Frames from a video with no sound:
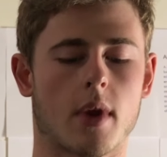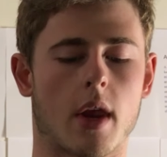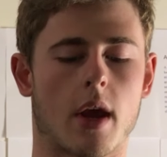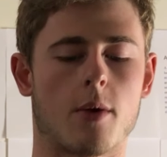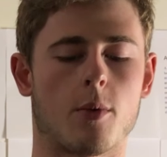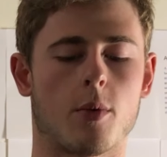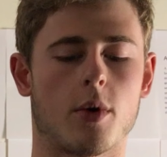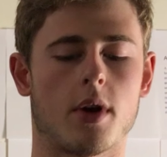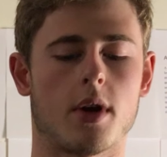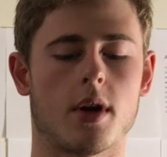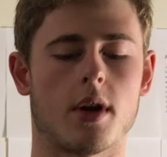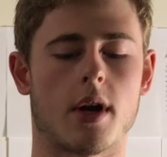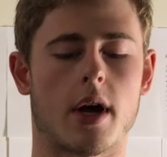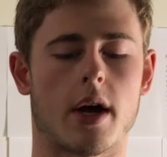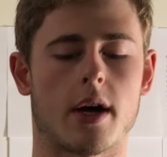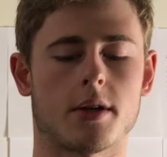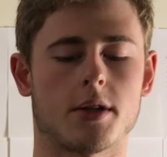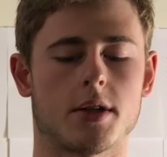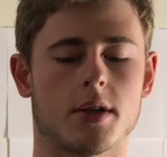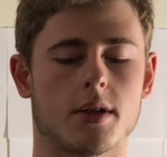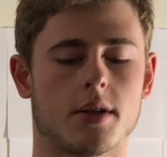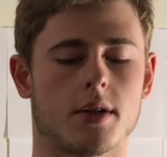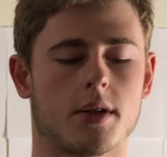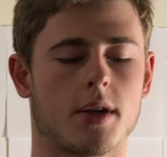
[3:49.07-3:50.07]
and we did not
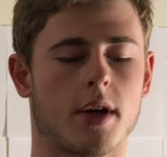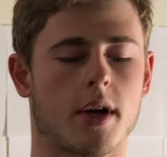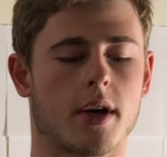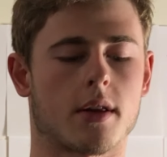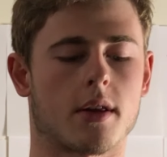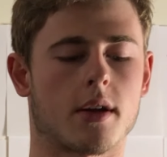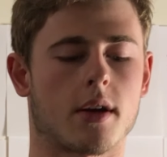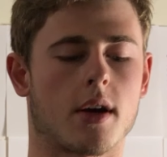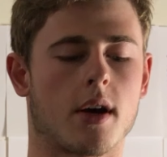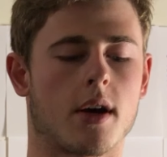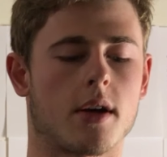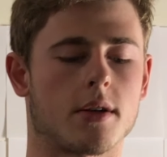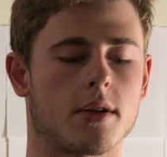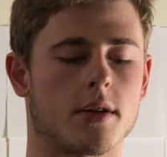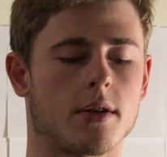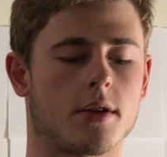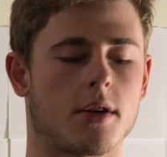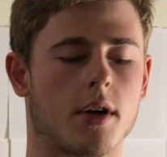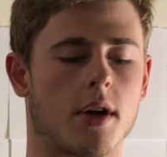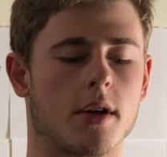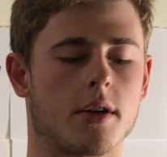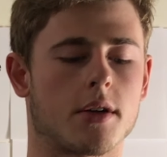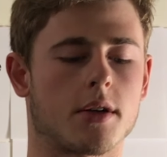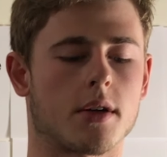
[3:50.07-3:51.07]
just check the
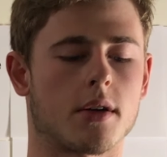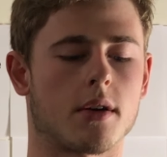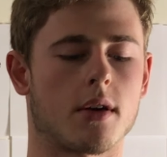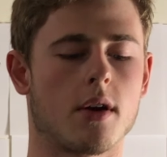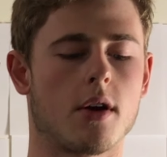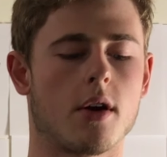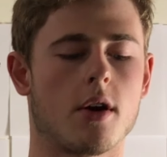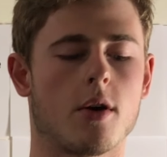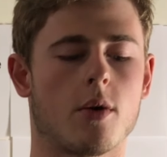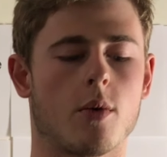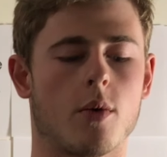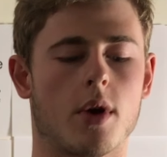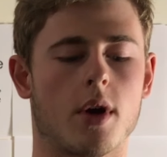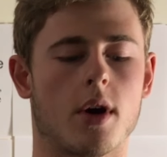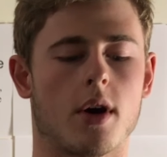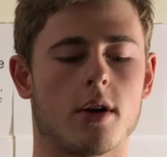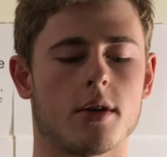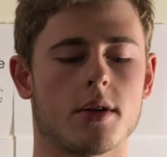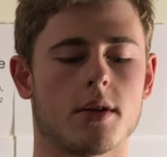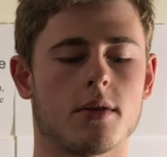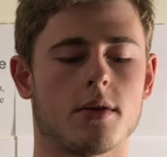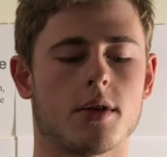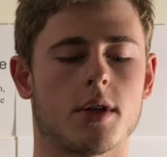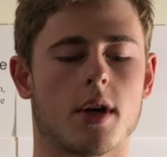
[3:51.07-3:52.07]
concentration, we
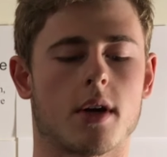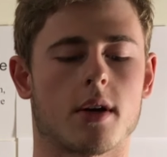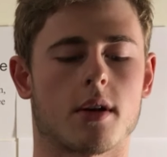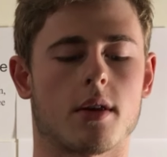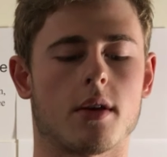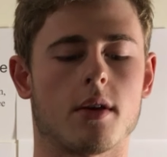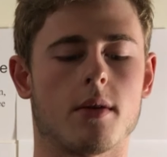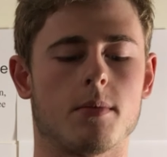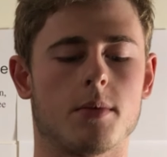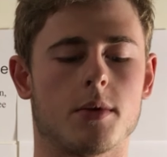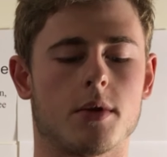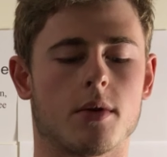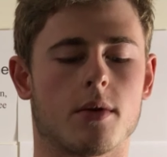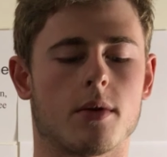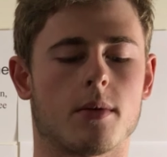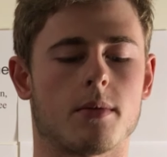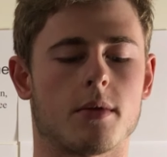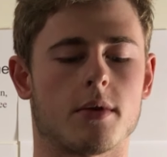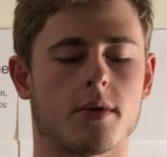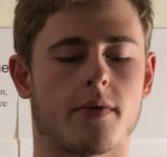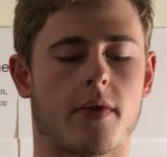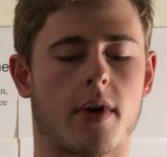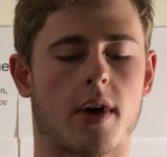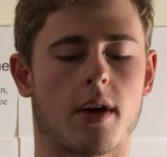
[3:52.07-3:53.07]
also checked the
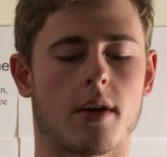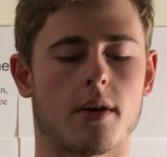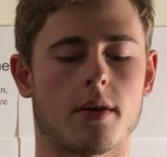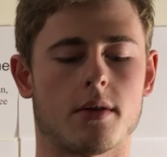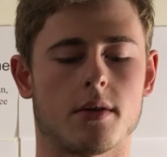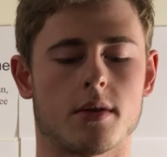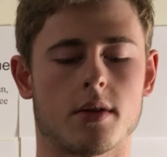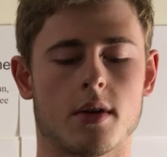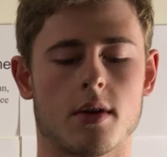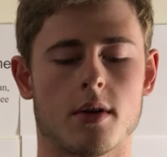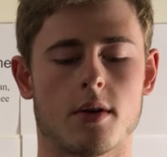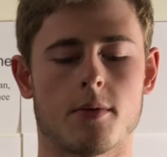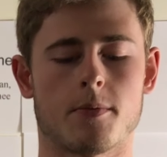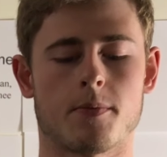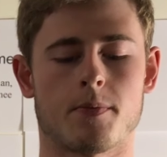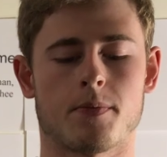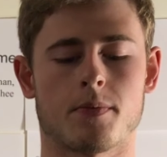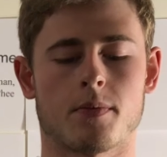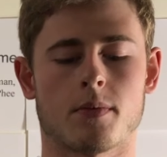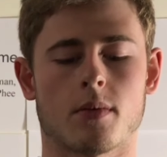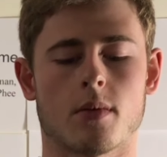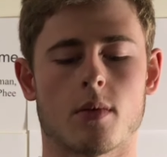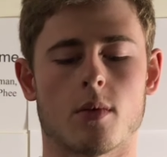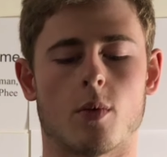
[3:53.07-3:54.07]
absorbance values.
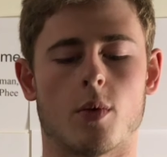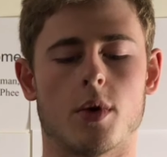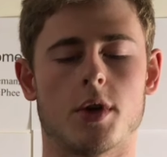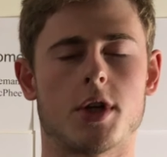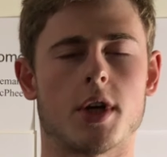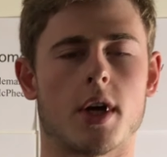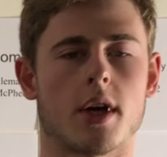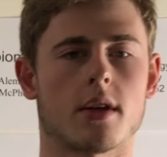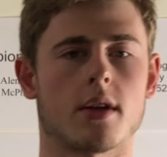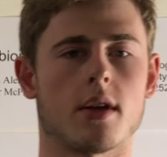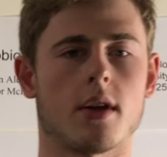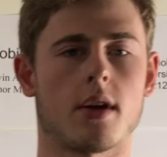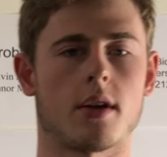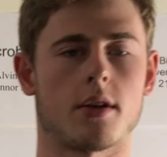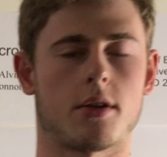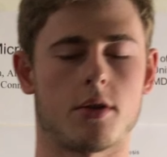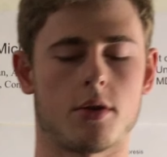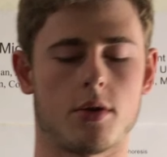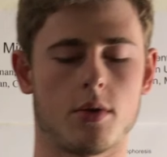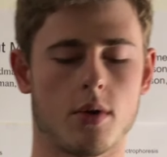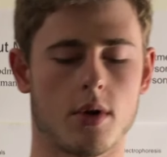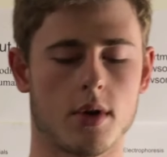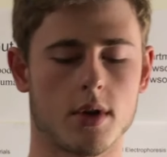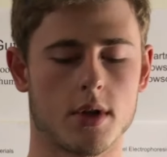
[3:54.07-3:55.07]
We checked it at
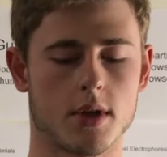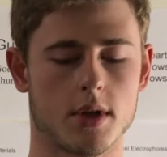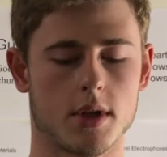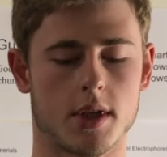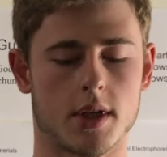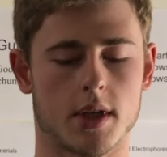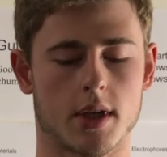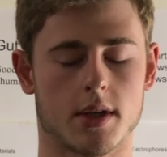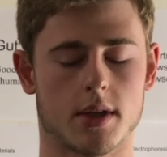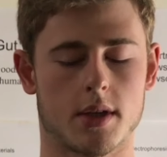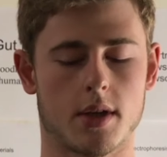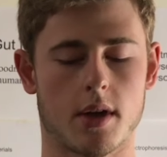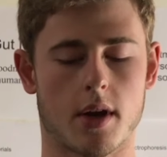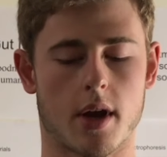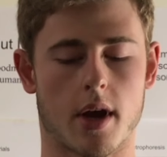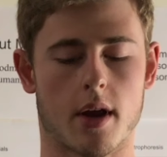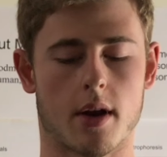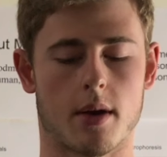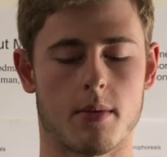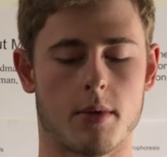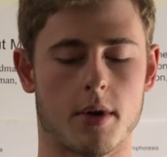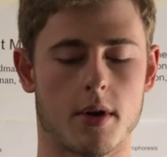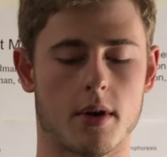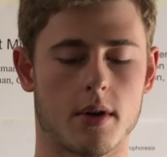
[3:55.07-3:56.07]
260
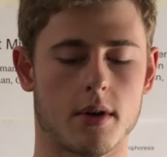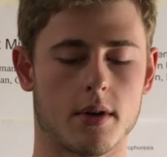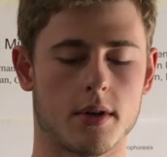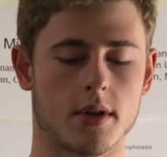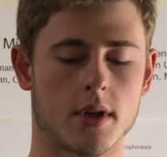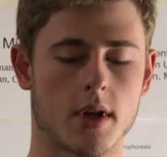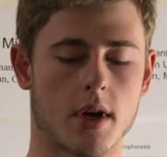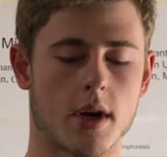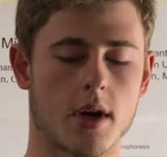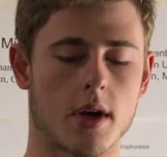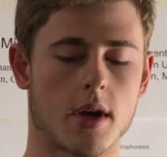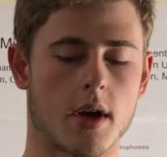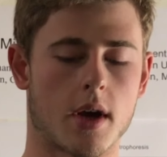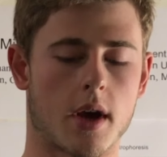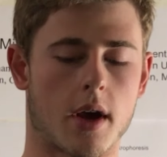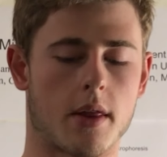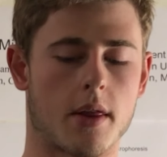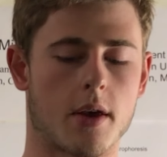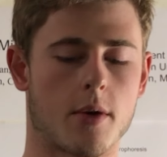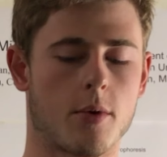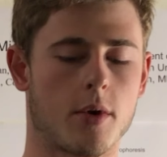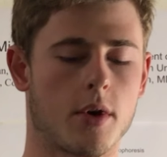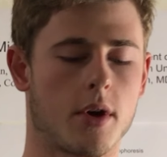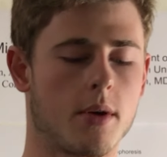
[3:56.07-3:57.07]
nanometers,
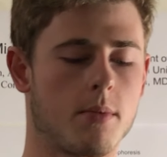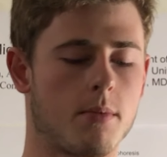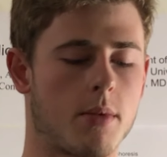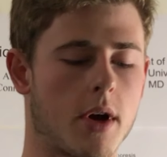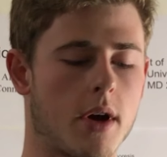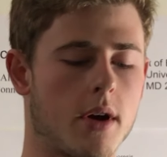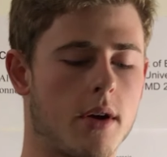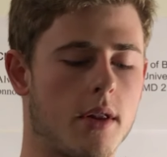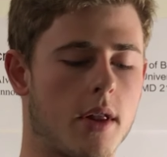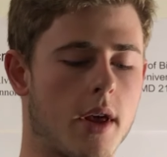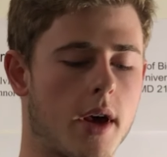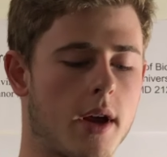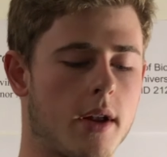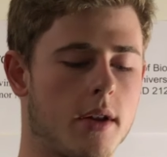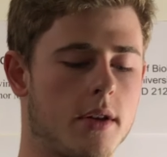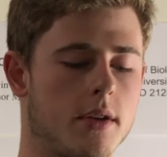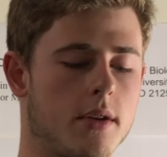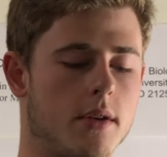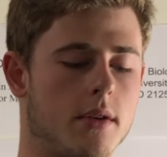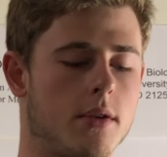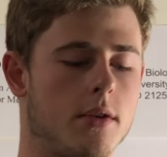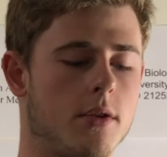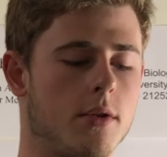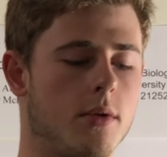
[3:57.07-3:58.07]
and then we compared that
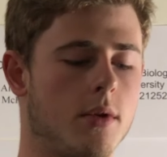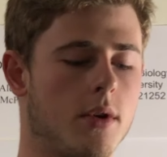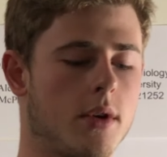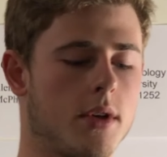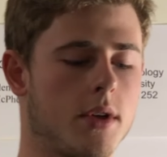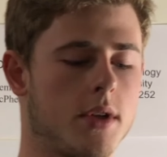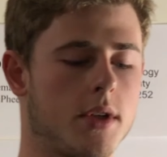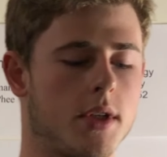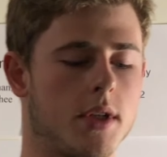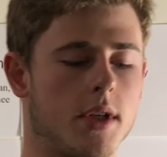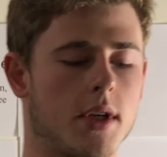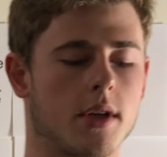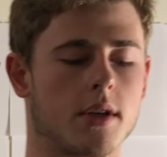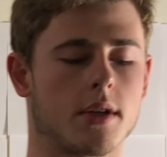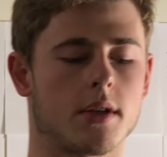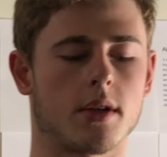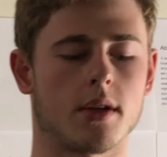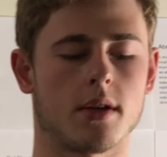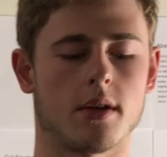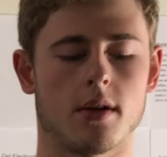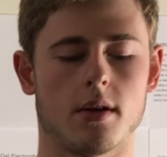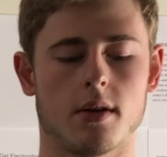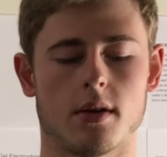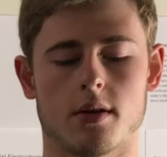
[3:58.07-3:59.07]
to
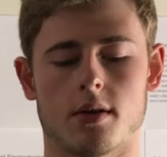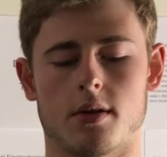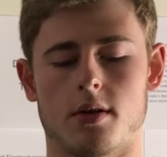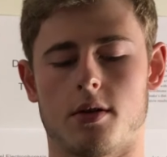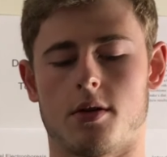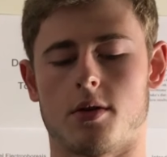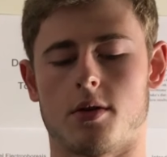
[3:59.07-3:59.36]
260 to